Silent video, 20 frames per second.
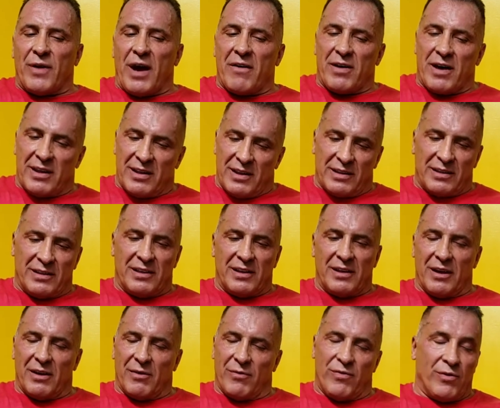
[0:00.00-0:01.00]

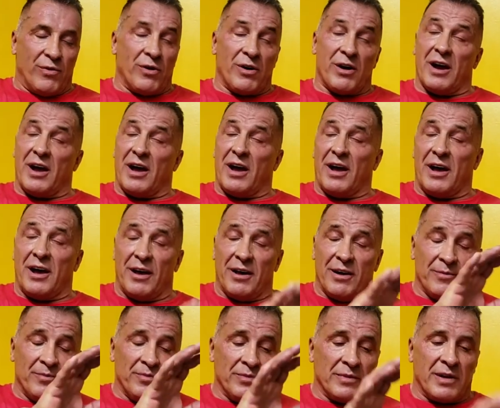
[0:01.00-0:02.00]
500 uh, for
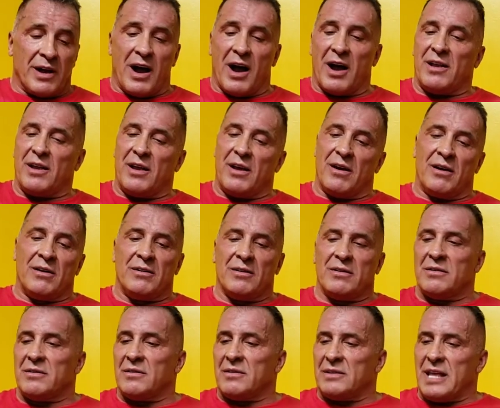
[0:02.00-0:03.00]
cardio,
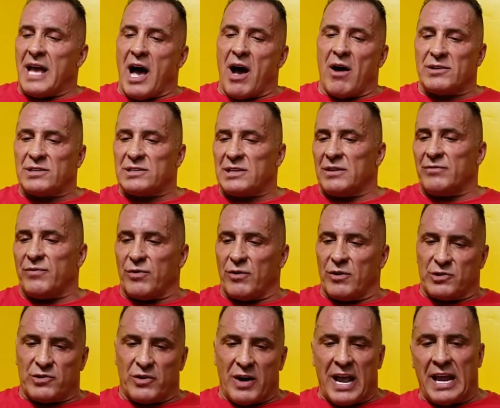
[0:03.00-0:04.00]
1,000
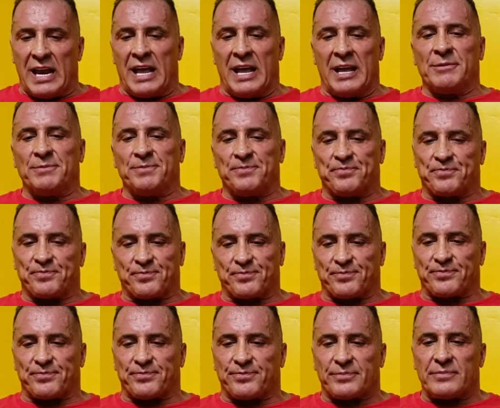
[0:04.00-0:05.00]
for training,
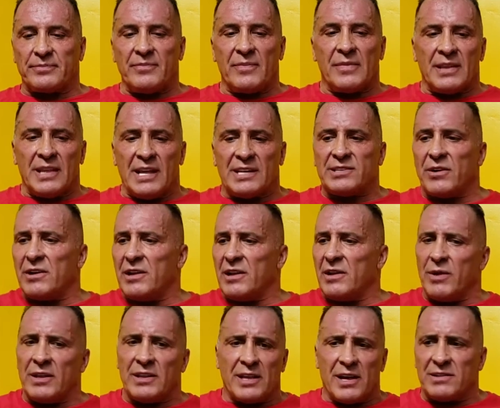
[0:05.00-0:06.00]
that's
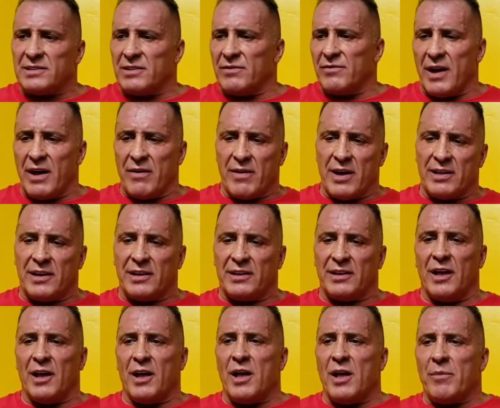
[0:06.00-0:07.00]
already
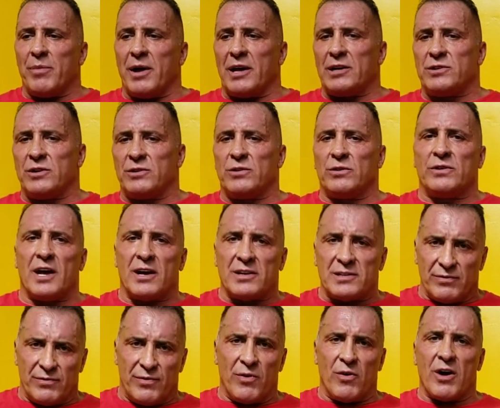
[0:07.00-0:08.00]
1,500, plus your
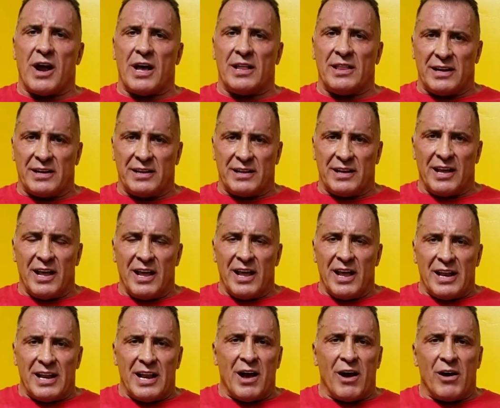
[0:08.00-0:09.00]
2,400,
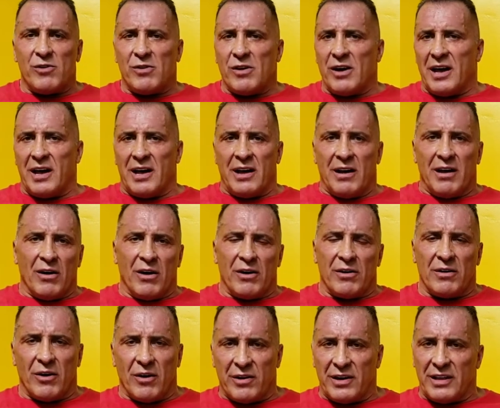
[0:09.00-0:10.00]
now you are
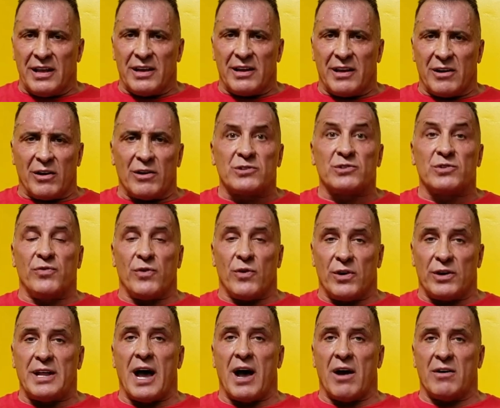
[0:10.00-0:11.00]
already close to
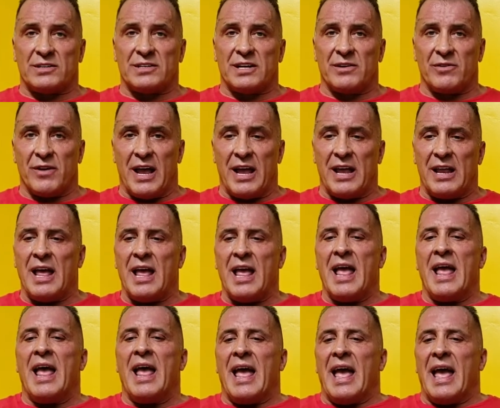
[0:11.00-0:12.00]
4,000, right?
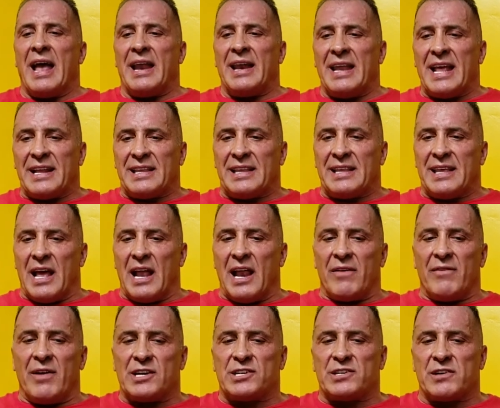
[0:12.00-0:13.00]
And that
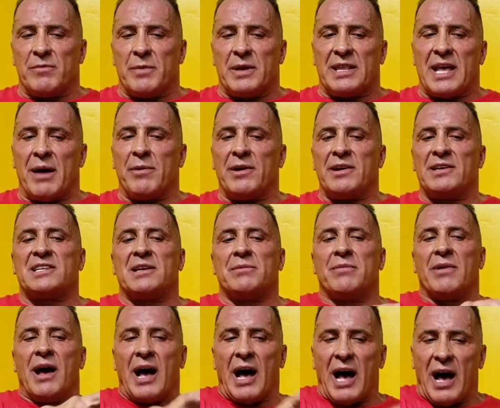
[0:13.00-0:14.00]
elevation of
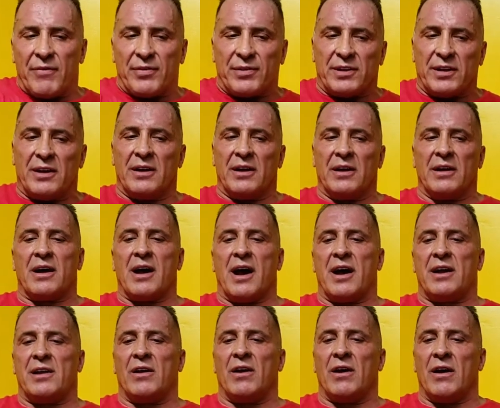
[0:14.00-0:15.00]
metabolism after
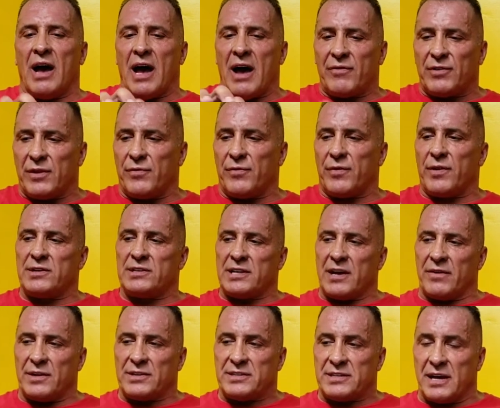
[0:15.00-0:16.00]
cardio, after first,
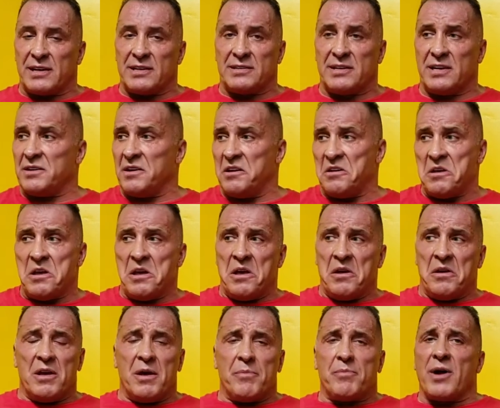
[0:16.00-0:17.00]
after second session,
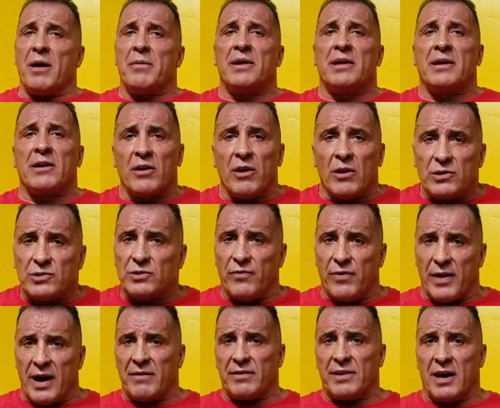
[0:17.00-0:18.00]
you're probably close to
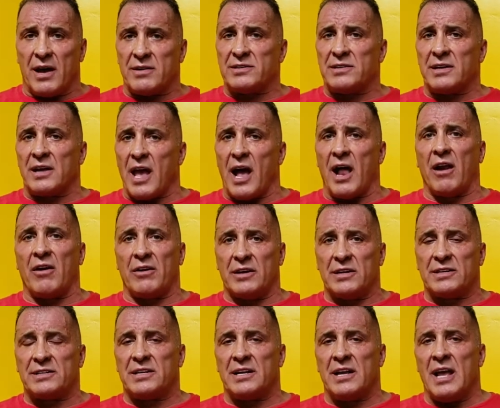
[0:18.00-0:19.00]
5,000
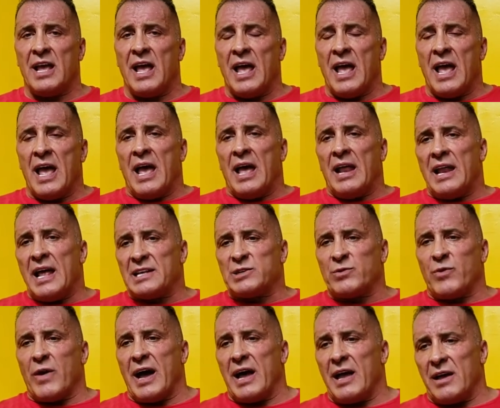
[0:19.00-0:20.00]
calories. And
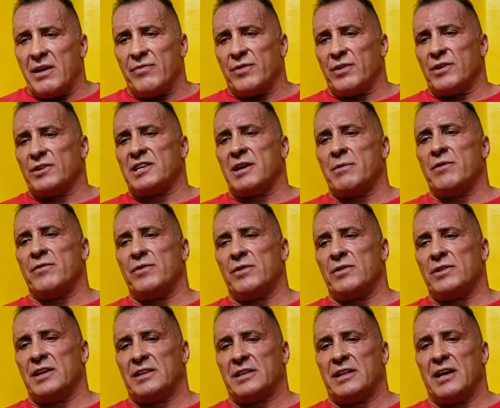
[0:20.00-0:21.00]
that's why for some of
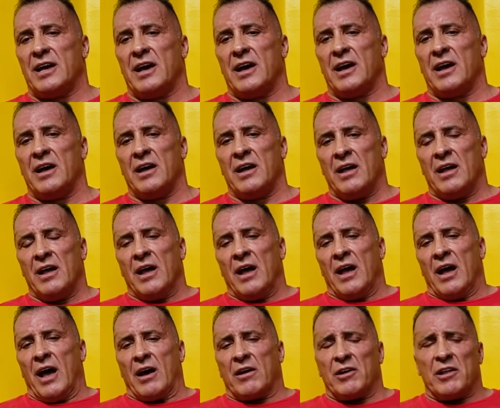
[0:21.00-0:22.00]
you that uh,
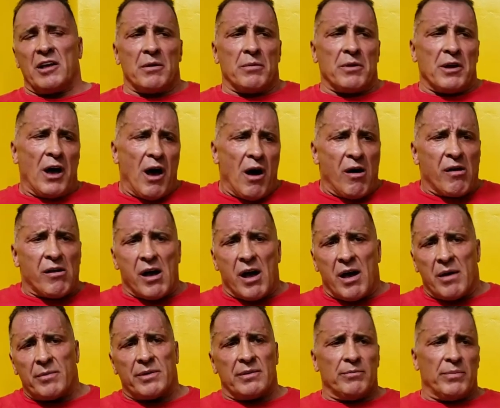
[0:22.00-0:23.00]
are kind of how
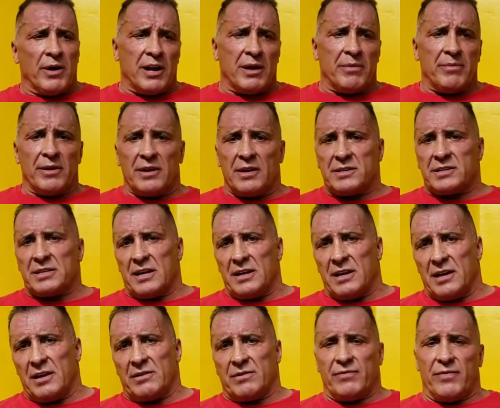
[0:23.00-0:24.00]
come bodybuilders can
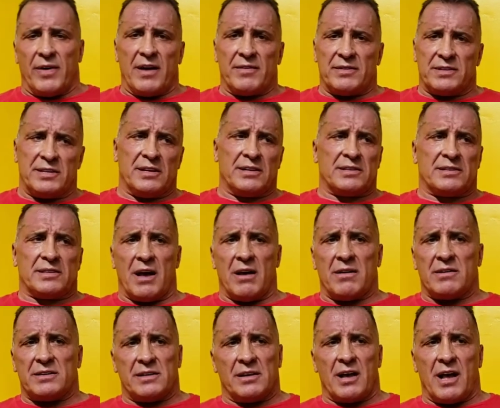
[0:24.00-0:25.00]
eat five,
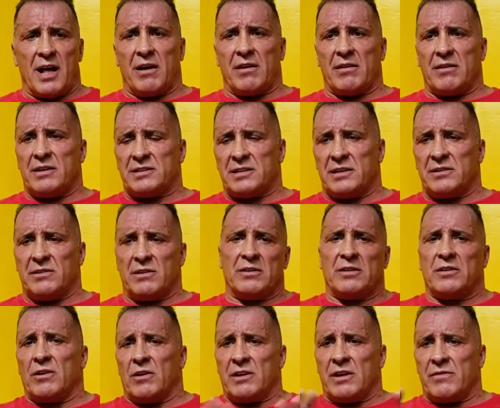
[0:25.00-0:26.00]
6,000 calories and
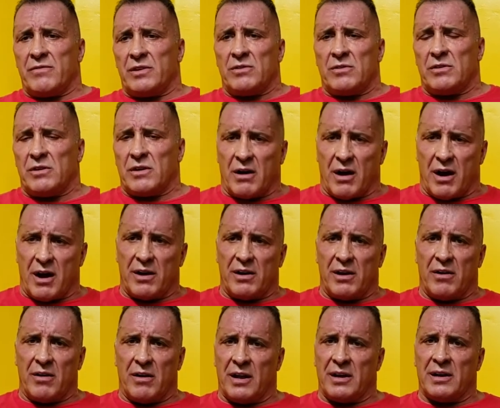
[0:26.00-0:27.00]
don't even do the
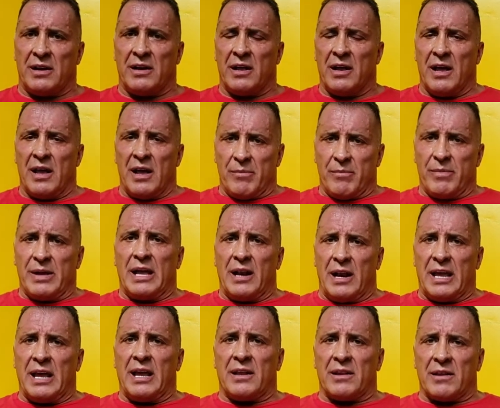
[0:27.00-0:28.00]
cardio and be
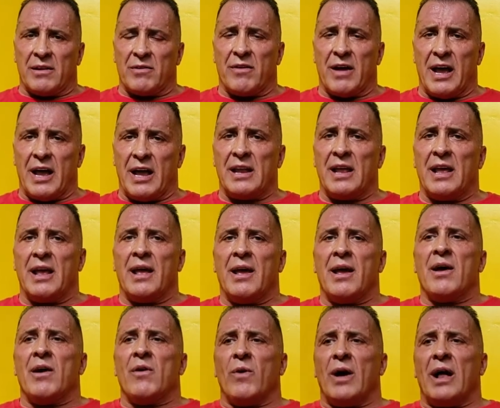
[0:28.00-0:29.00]
lean, right?
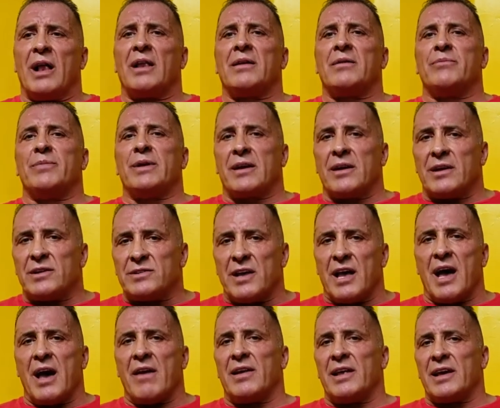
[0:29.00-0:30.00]
Well, because
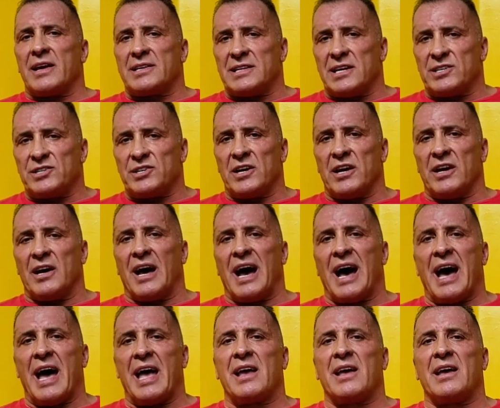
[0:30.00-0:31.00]
you have like such a
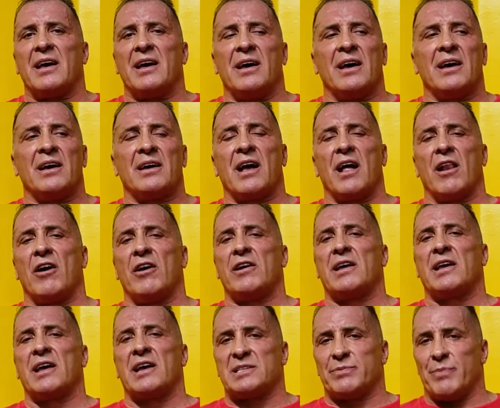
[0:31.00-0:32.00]
high uh,
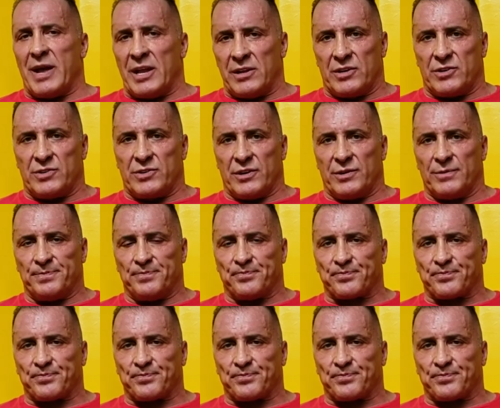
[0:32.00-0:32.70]
caloric expenditure.